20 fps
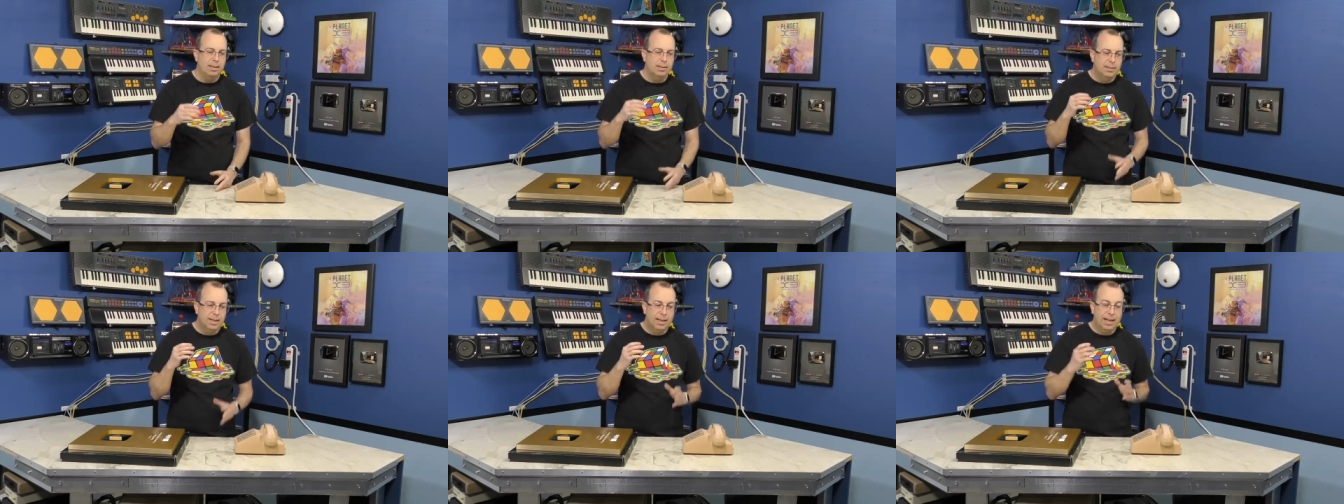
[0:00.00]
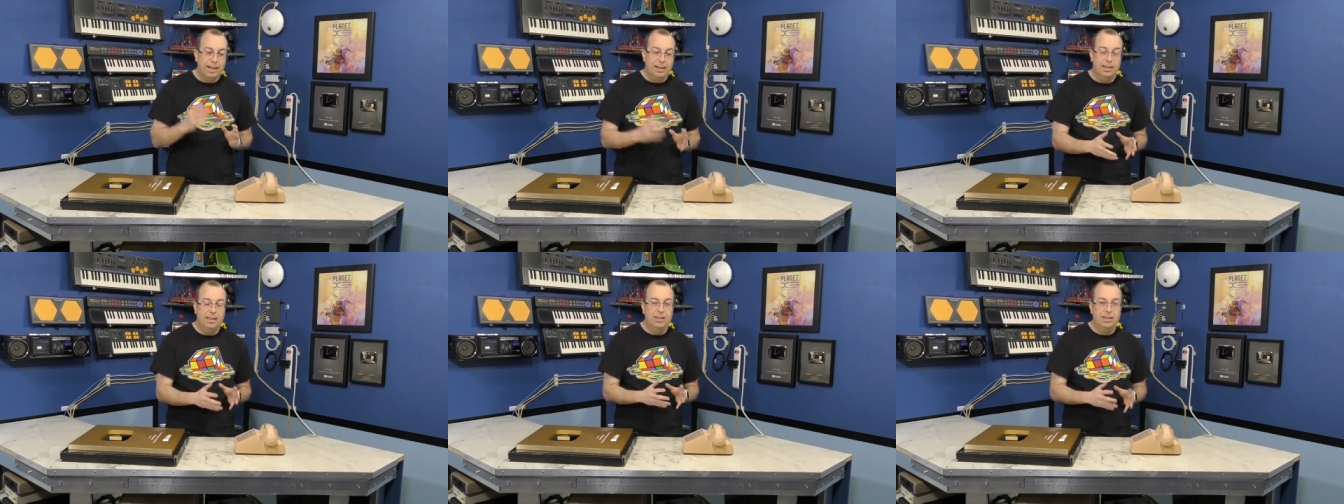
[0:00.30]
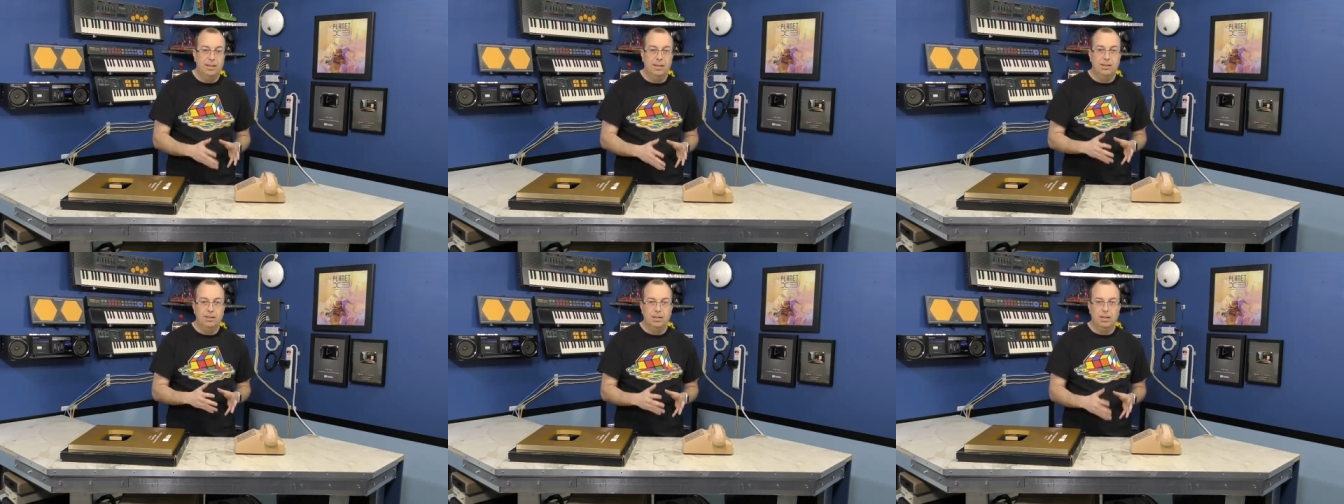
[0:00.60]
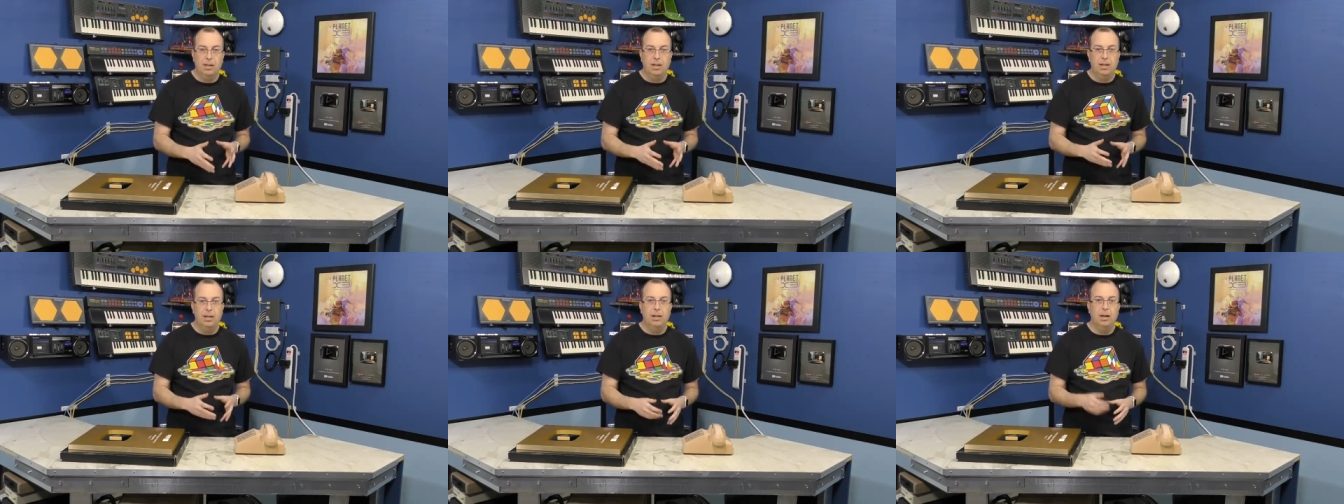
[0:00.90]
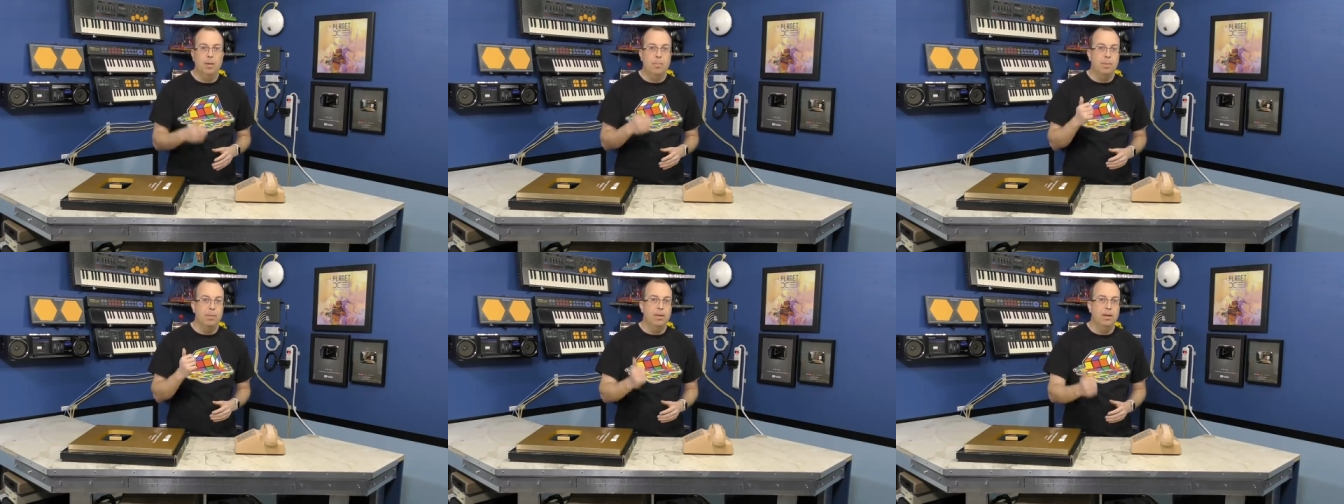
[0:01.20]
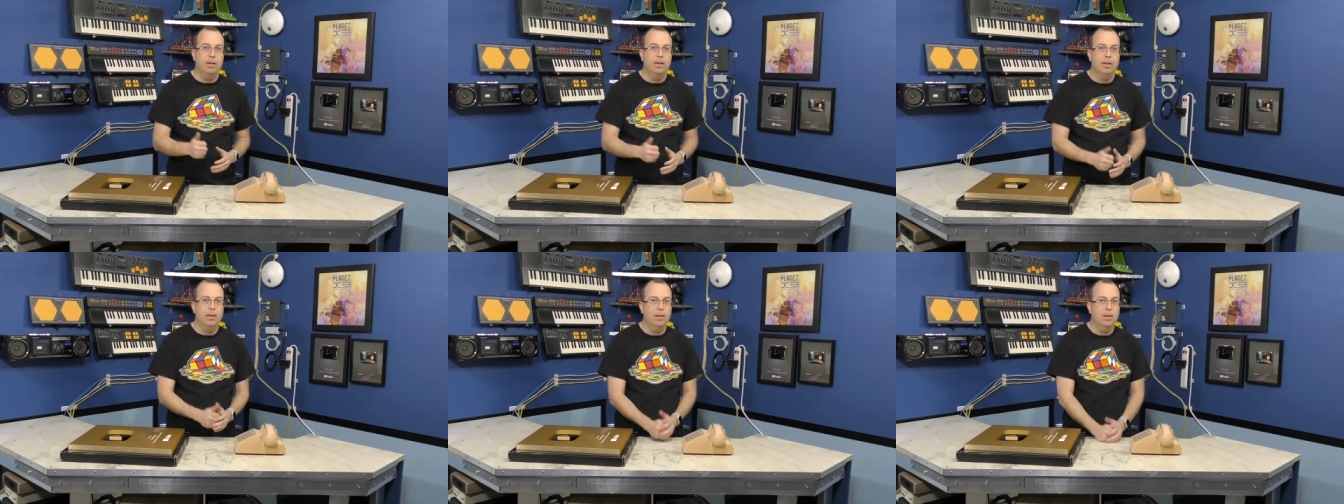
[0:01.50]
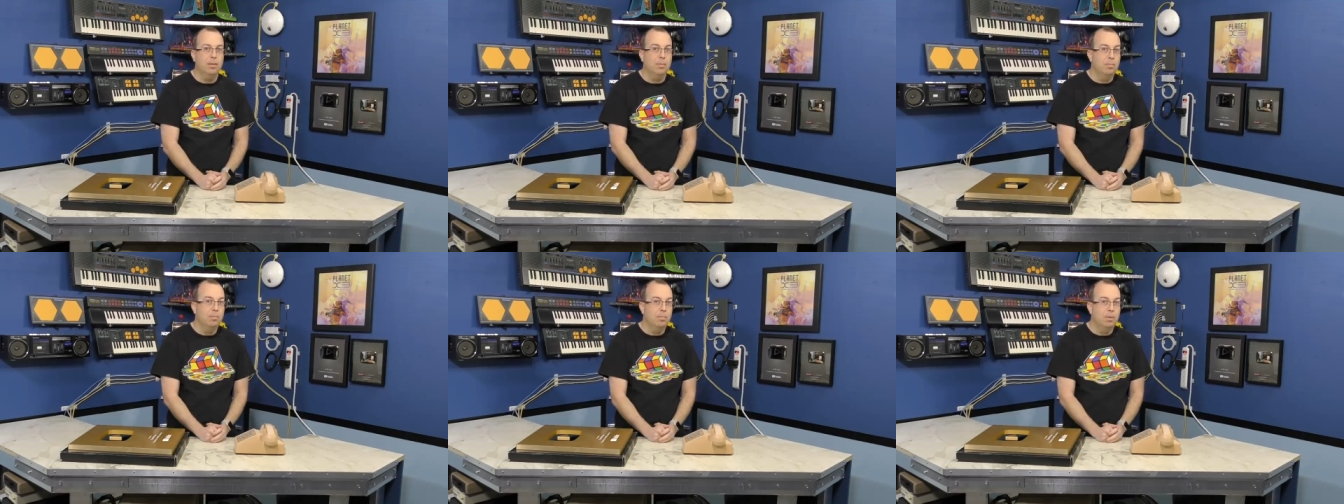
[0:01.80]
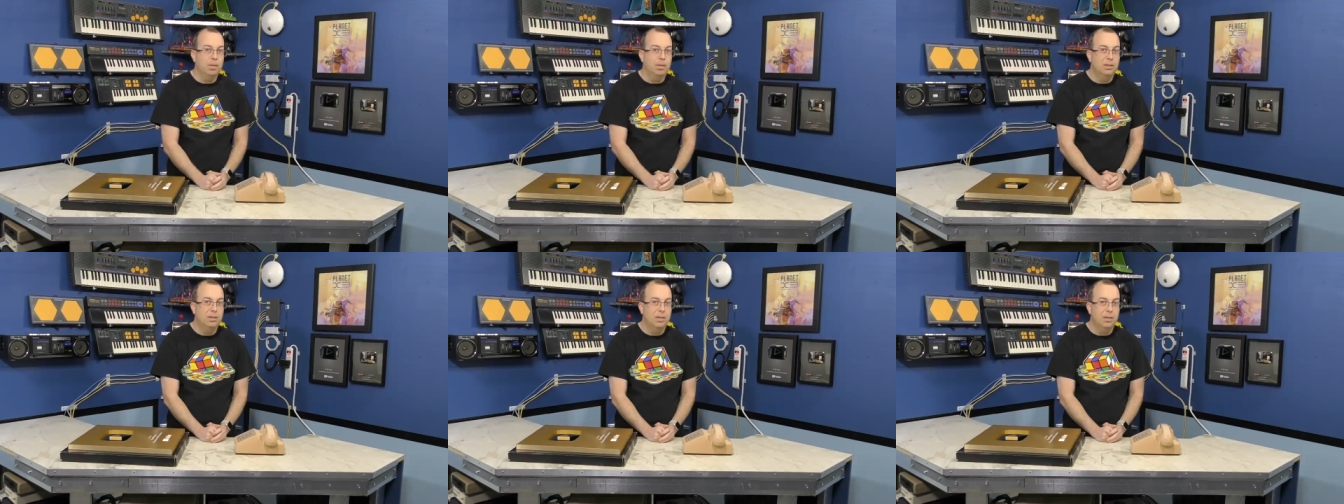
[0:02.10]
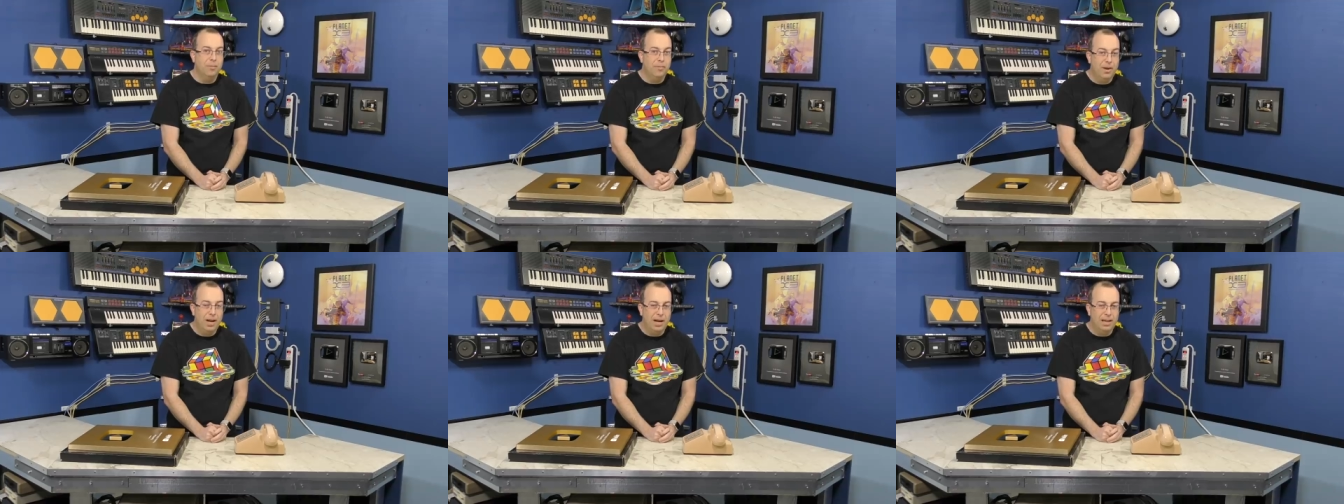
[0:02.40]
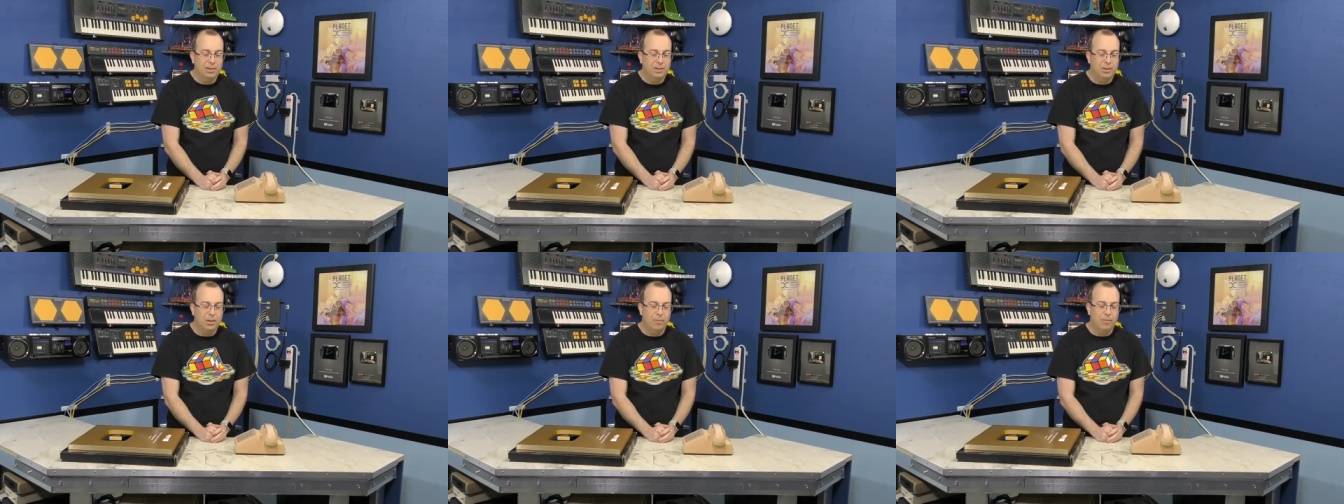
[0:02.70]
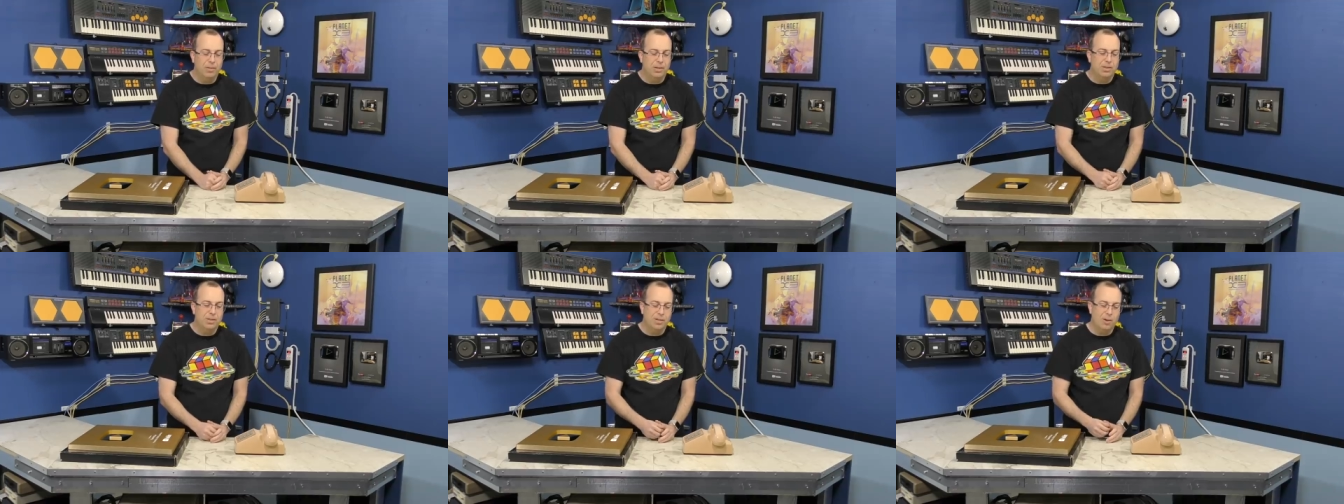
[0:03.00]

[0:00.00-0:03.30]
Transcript: to get these things cleaned up and then get them to the FedEx office.